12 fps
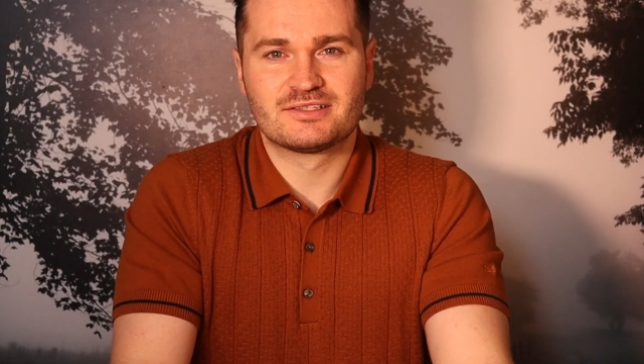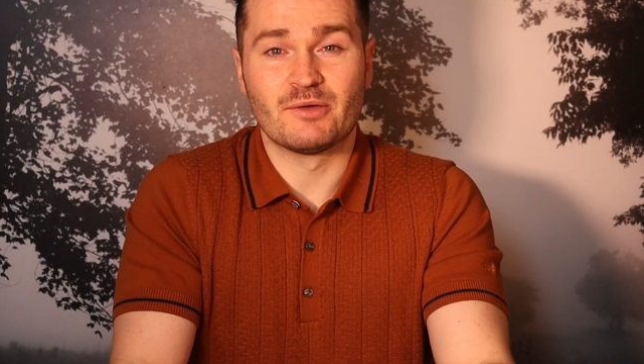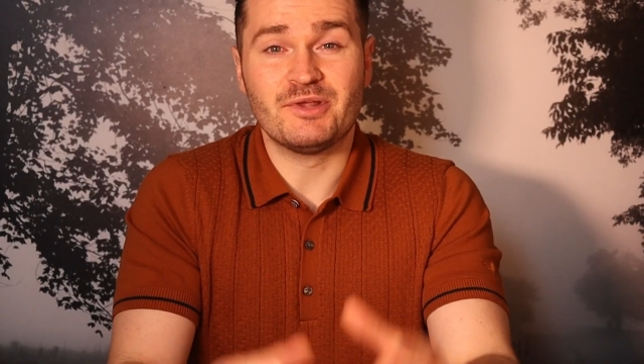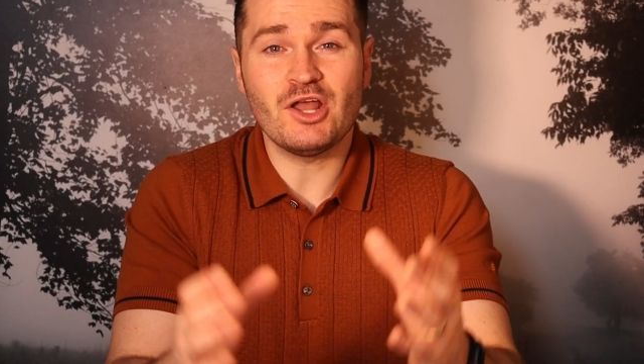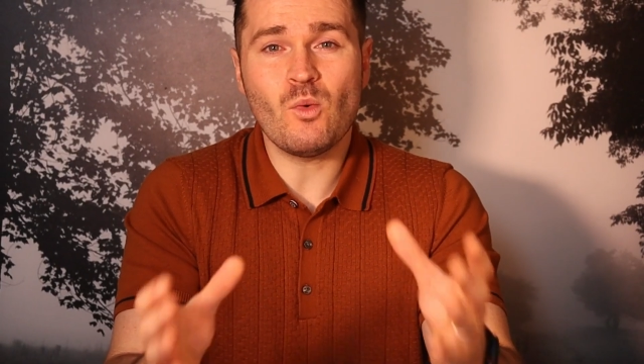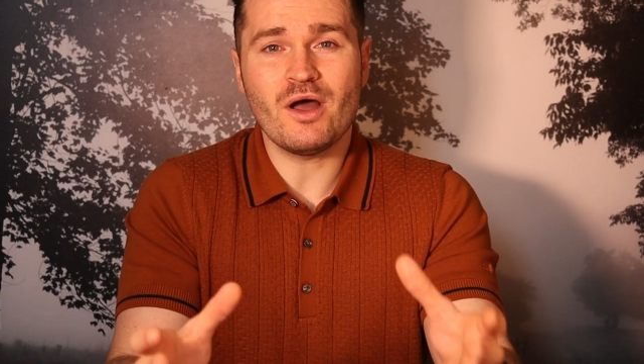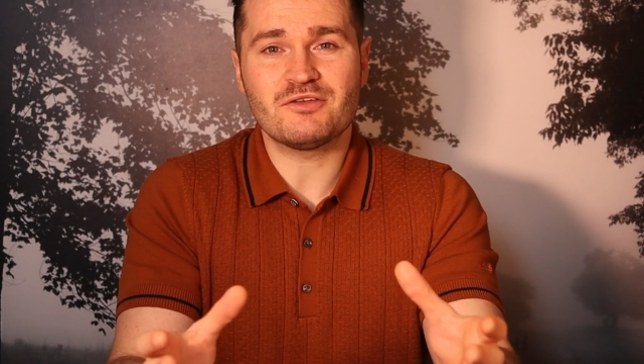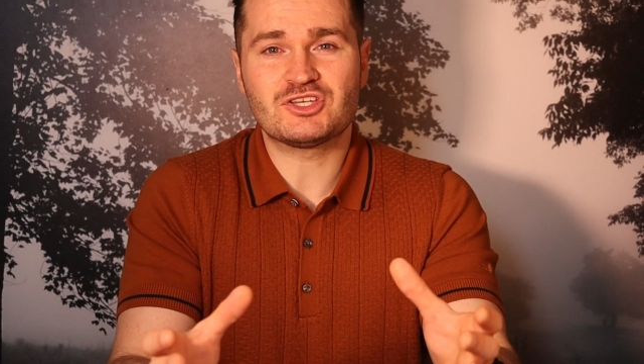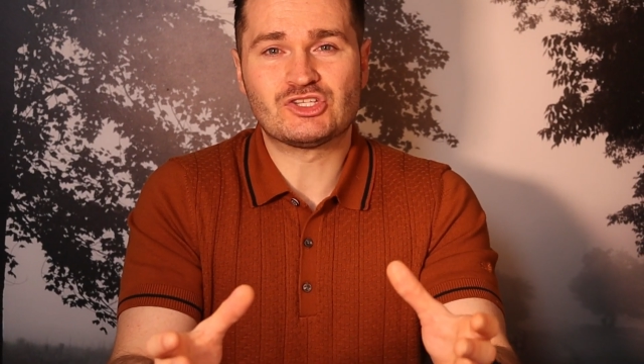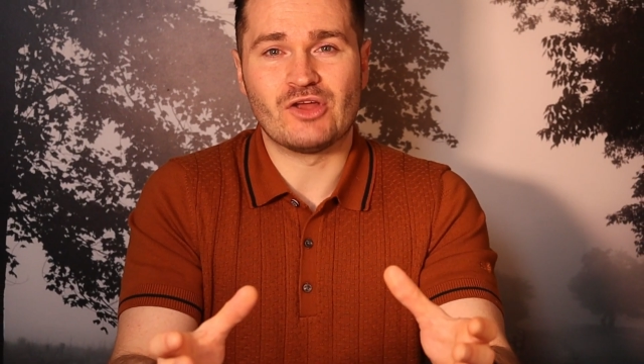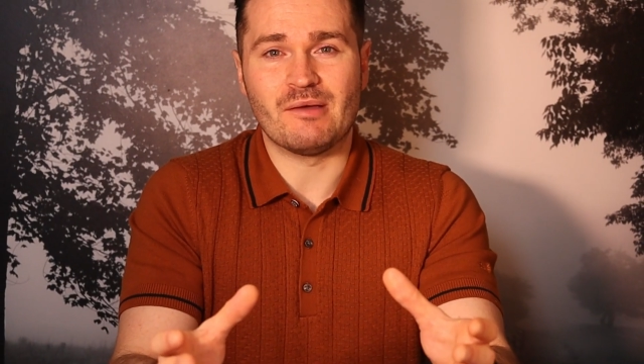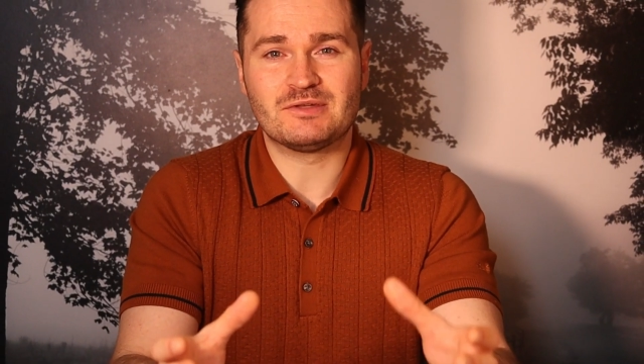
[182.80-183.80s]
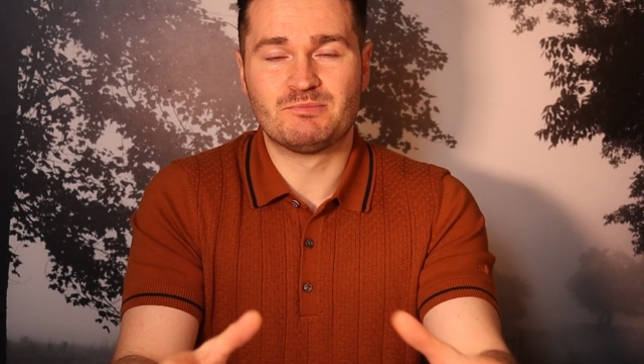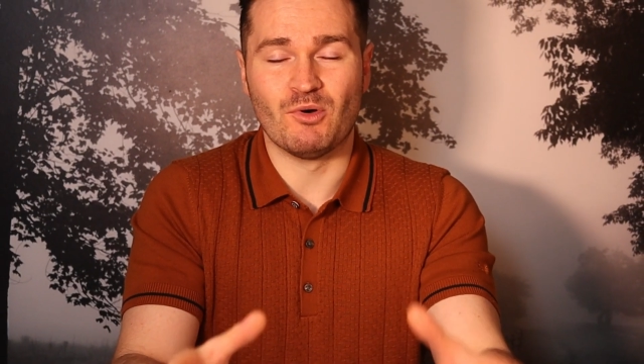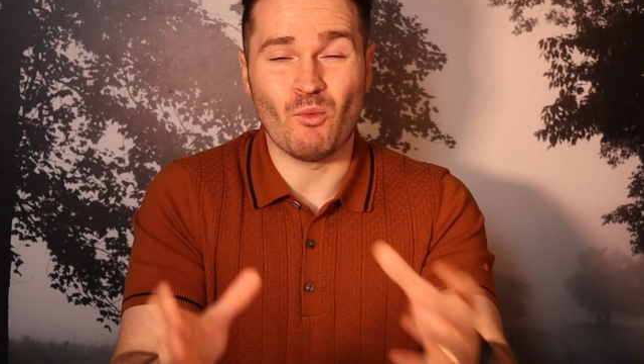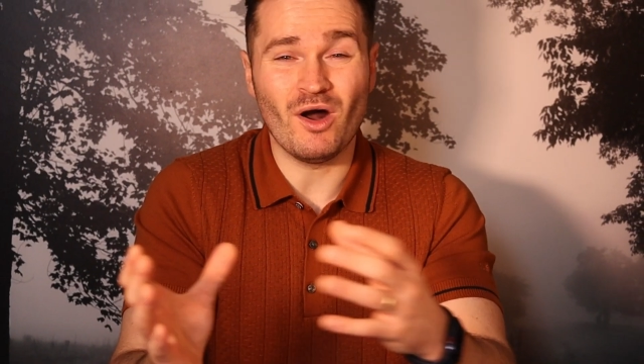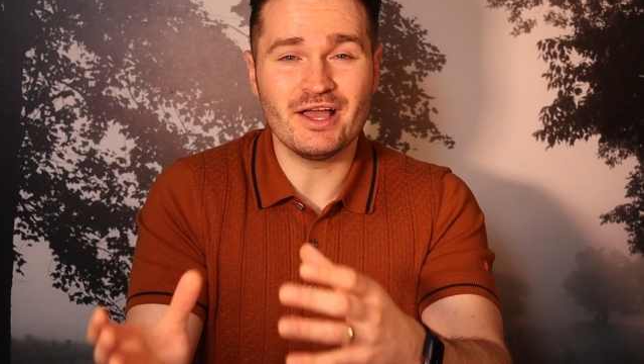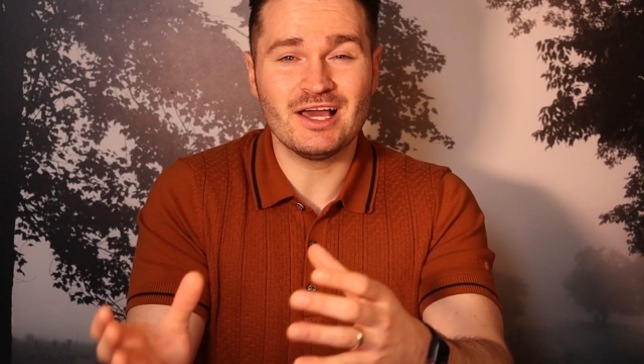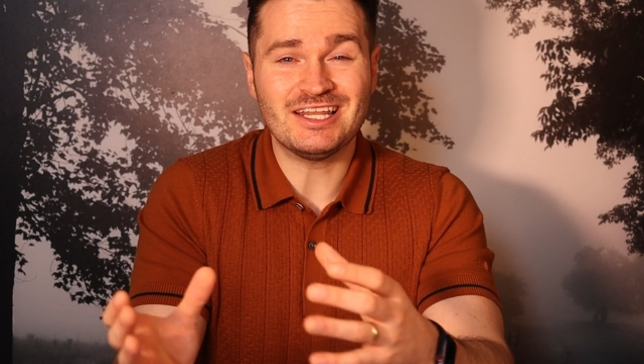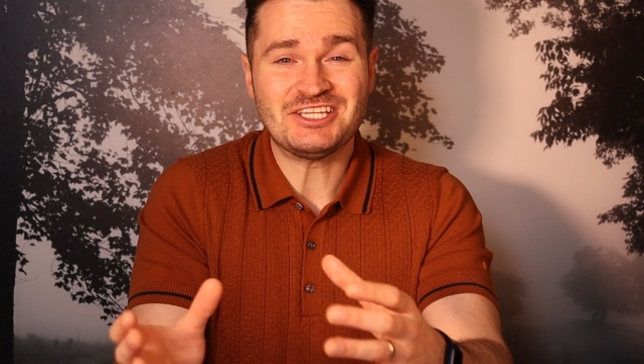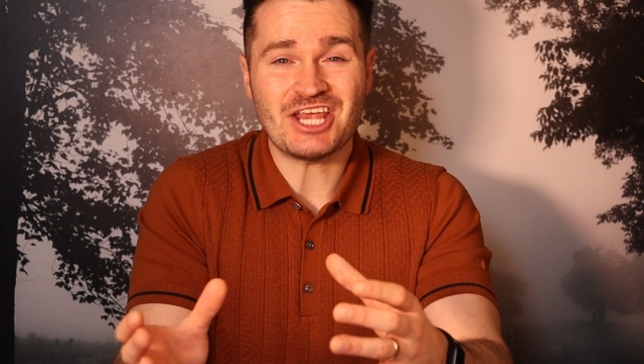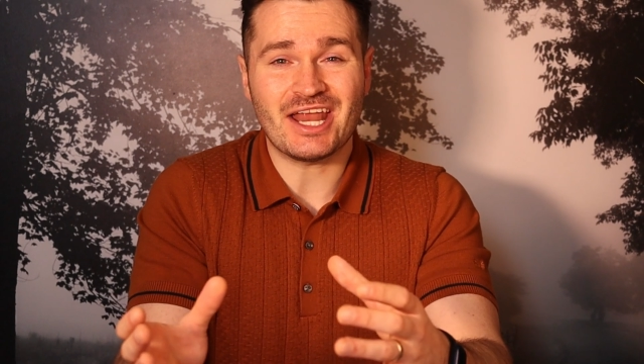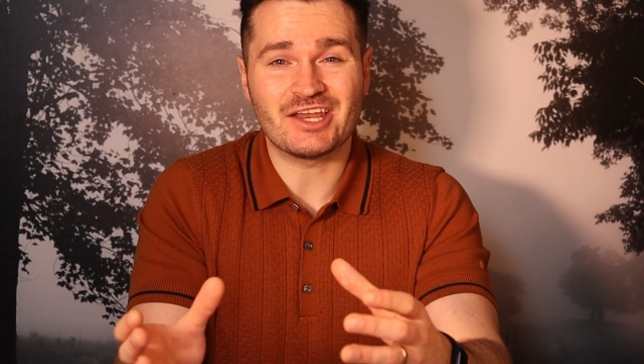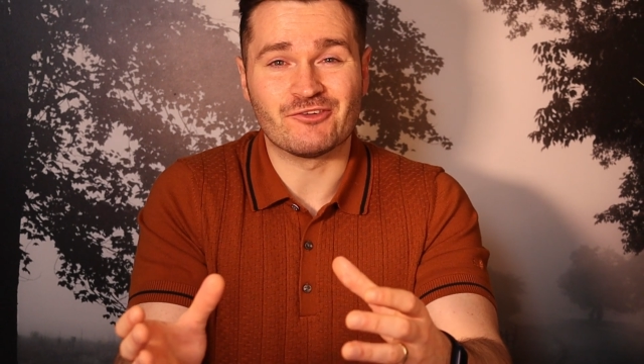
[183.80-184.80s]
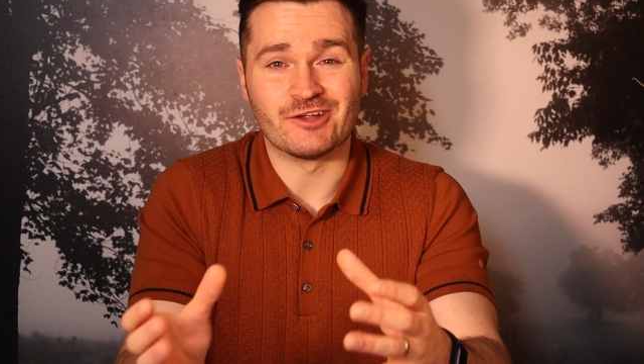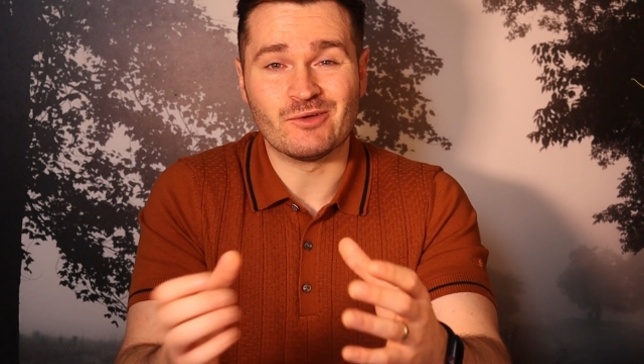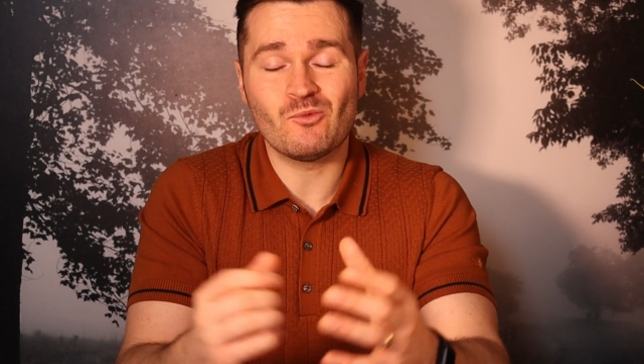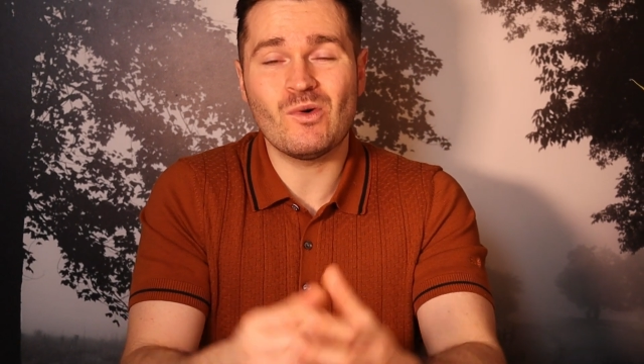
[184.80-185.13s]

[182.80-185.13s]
So we know why it was stripped, but why early January?